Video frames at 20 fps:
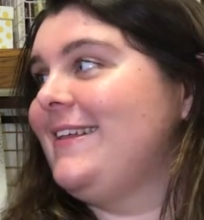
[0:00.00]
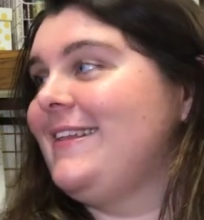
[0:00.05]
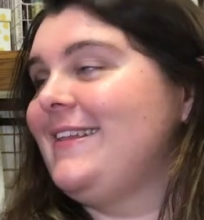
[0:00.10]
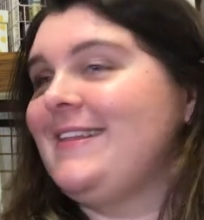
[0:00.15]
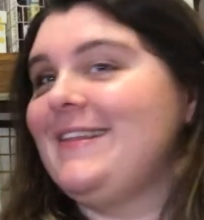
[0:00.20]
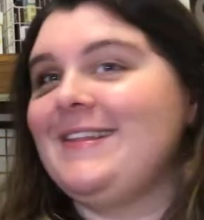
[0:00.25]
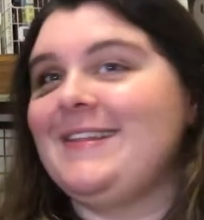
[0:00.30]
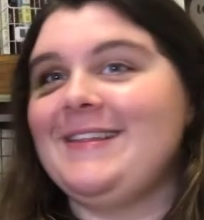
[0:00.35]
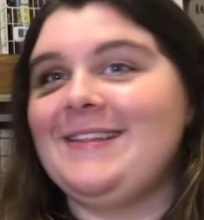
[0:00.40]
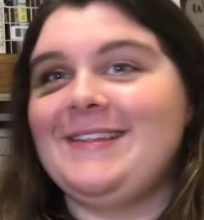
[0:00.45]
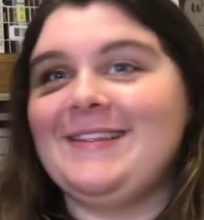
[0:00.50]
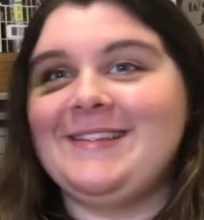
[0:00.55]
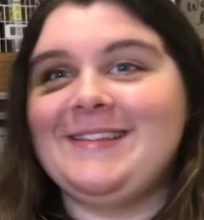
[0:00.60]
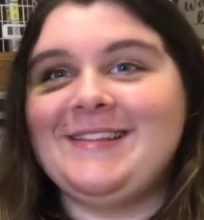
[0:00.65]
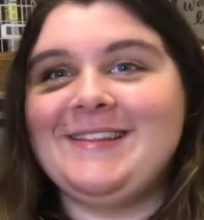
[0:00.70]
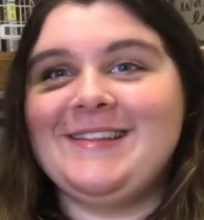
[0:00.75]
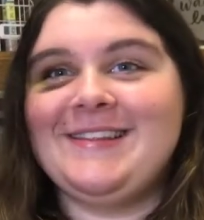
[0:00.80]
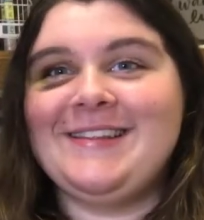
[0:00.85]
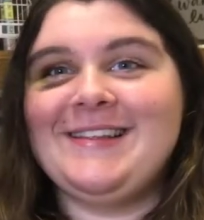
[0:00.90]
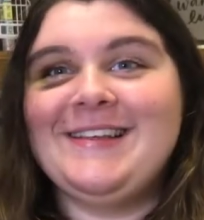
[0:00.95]

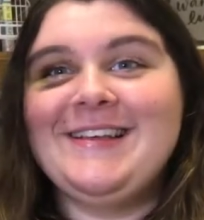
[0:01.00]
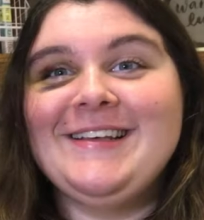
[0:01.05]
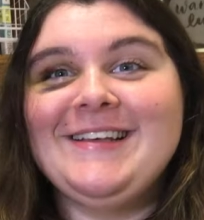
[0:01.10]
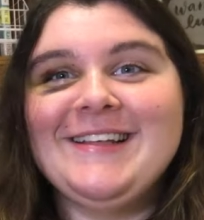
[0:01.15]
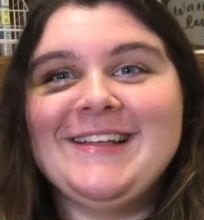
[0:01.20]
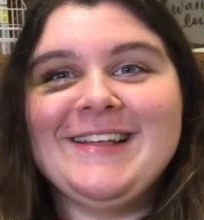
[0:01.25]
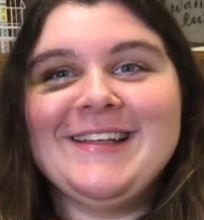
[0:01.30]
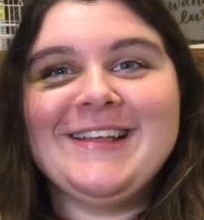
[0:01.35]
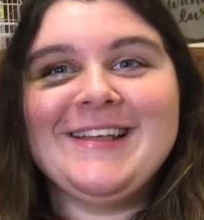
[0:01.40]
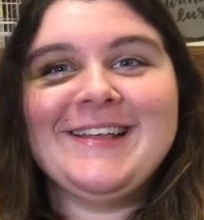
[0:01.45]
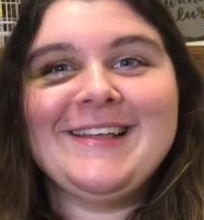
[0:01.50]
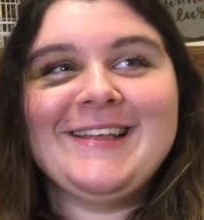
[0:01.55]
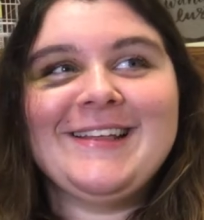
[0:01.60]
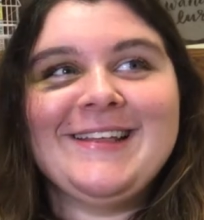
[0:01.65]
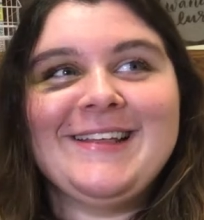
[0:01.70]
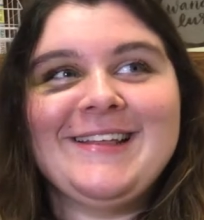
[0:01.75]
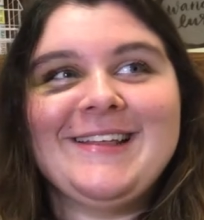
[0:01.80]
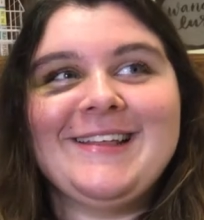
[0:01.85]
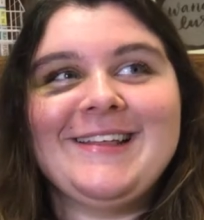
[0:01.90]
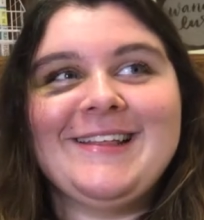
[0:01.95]

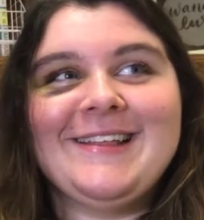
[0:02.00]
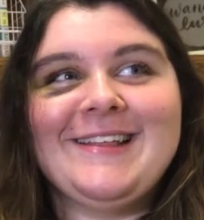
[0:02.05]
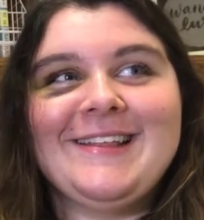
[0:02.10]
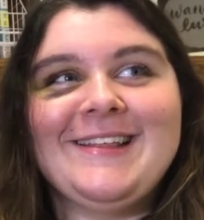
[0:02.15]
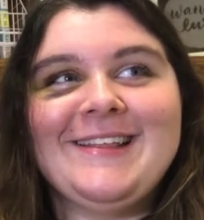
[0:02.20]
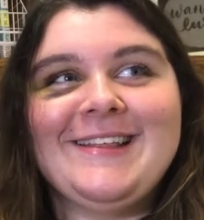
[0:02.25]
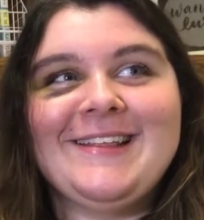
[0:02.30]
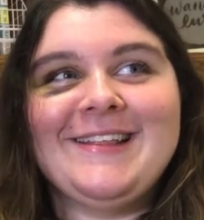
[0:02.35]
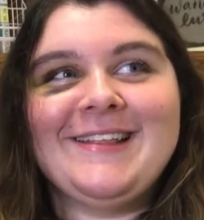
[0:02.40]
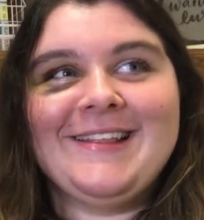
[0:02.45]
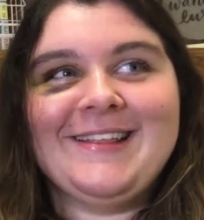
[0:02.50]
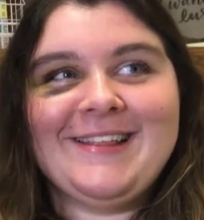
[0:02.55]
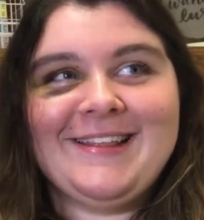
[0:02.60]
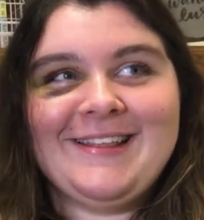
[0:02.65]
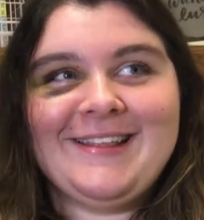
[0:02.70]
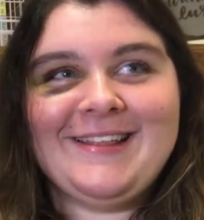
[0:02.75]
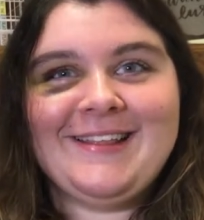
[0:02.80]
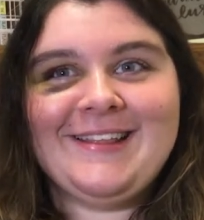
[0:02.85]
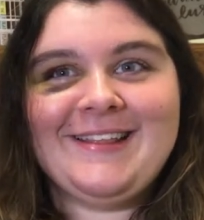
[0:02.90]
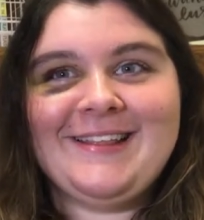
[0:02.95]

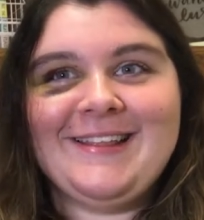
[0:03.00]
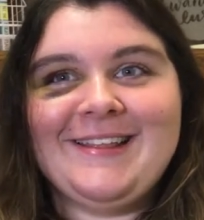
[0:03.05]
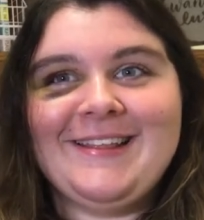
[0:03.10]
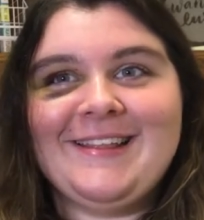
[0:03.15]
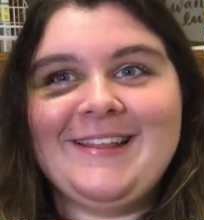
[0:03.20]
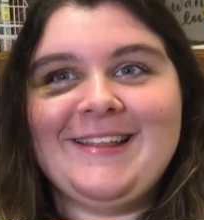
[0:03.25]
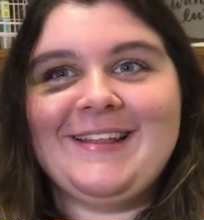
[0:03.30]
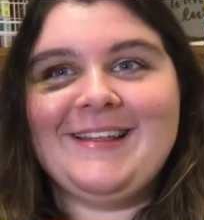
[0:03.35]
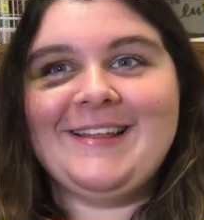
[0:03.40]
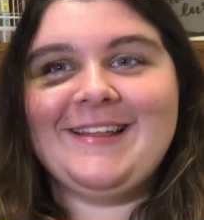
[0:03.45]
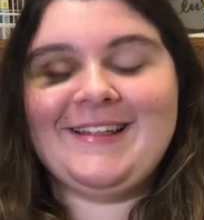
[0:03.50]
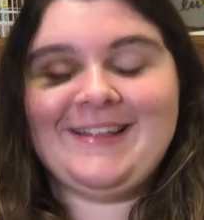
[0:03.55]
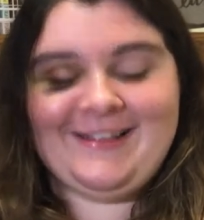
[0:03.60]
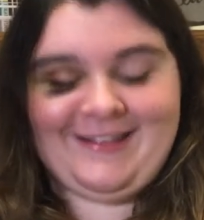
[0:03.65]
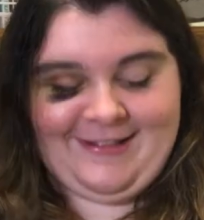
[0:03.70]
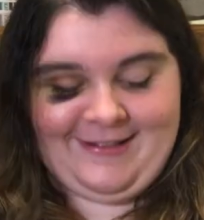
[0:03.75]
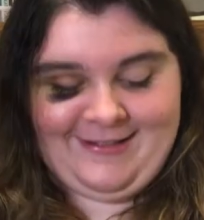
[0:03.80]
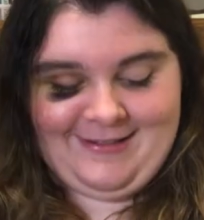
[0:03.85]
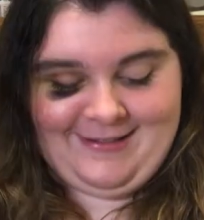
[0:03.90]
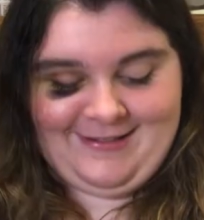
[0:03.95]

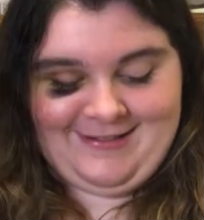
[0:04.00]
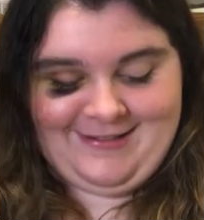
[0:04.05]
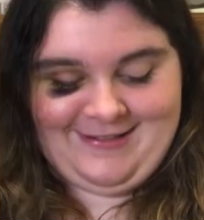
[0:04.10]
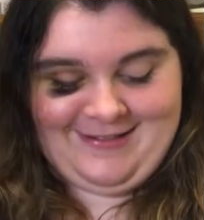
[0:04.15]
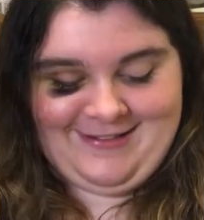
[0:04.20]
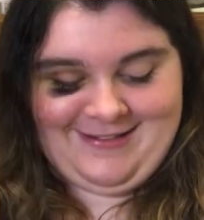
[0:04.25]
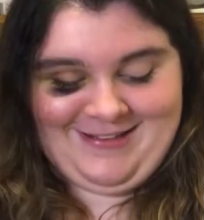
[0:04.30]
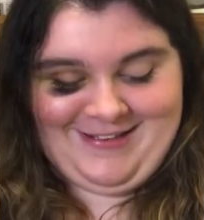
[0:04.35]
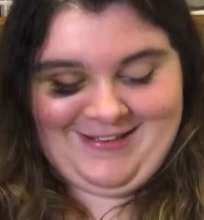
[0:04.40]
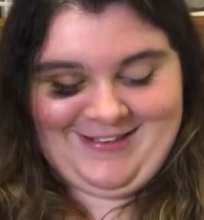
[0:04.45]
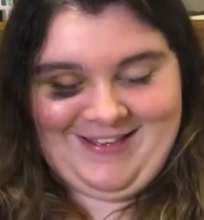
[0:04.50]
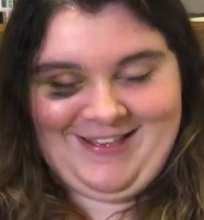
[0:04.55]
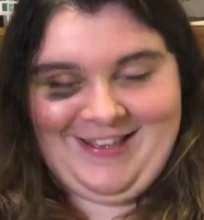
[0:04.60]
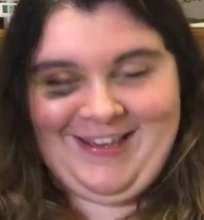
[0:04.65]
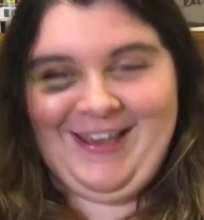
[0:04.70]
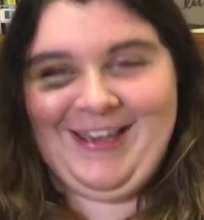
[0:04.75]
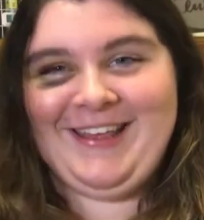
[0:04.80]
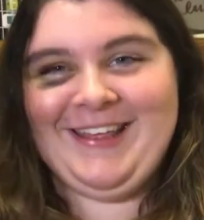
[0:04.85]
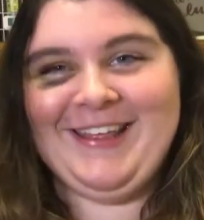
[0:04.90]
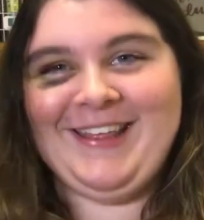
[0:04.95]

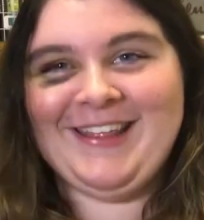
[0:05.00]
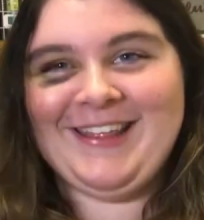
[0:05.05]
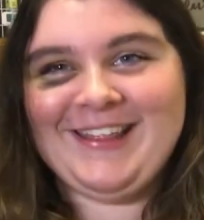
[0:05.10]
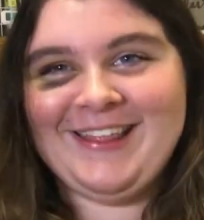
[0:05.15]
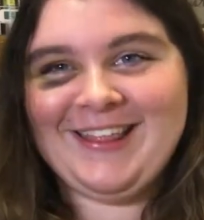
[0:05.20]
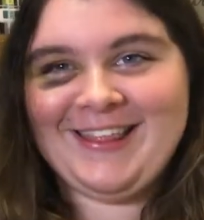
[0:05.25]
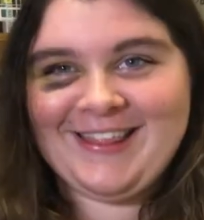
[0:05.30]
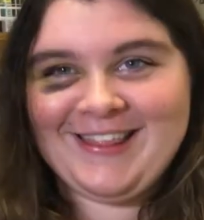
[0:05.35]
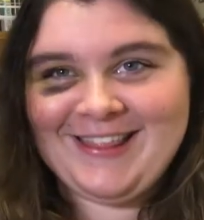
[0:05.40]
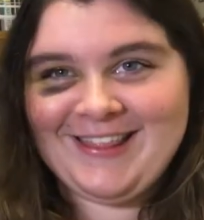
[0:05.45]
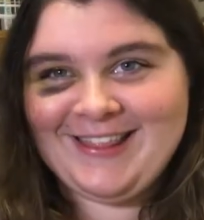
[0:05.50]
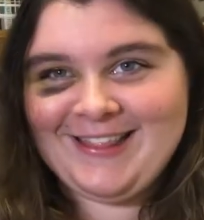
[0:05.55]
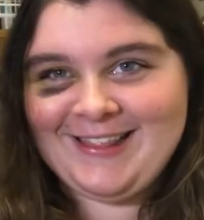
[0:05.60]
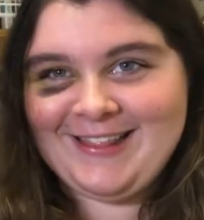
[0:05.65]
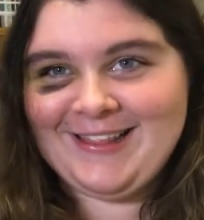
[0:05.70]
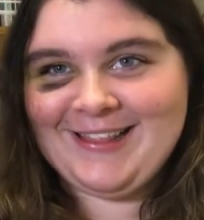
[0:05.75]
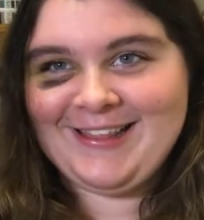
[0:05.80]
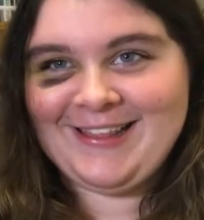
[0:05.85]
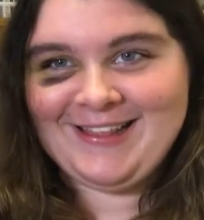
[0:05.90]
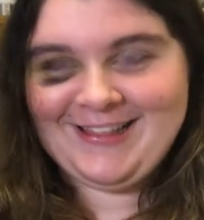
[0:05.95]

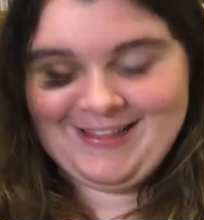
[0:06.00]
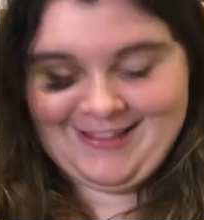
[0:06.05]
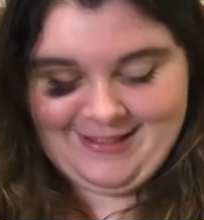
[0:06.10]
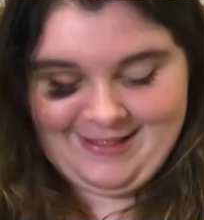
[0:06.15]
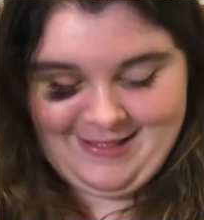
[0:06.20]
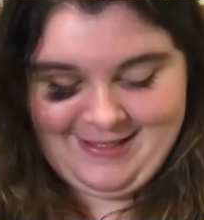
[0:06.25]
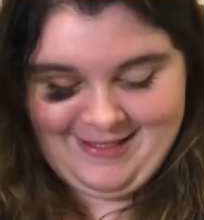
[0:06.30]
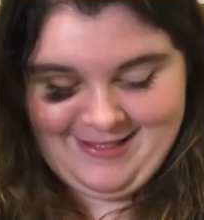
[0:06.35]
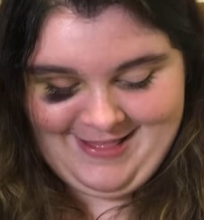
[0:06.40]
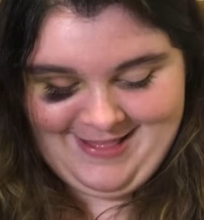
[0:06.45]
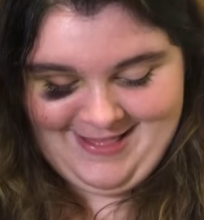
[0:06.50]
(silent)